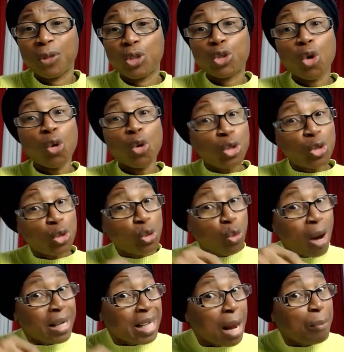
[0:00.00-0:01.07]
So you
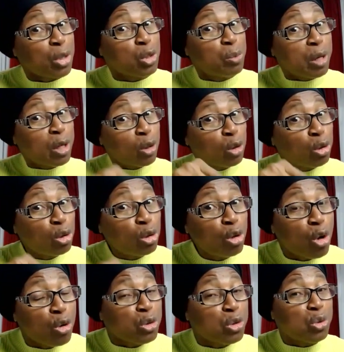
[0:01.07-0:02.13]
and I must be
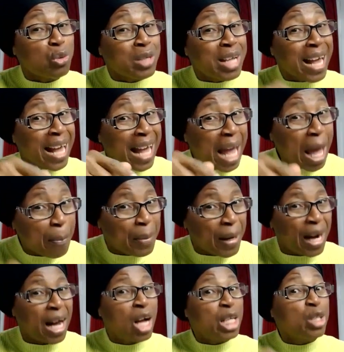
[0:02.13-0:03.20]
close to the
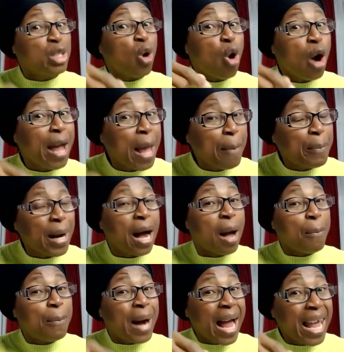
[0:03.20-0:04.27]
helper, your helper,
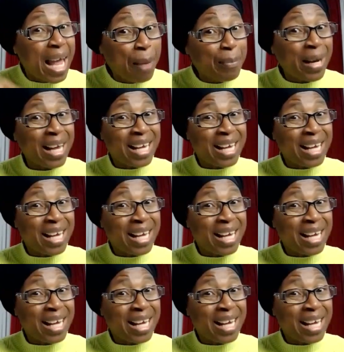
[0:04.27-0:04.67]
my helper.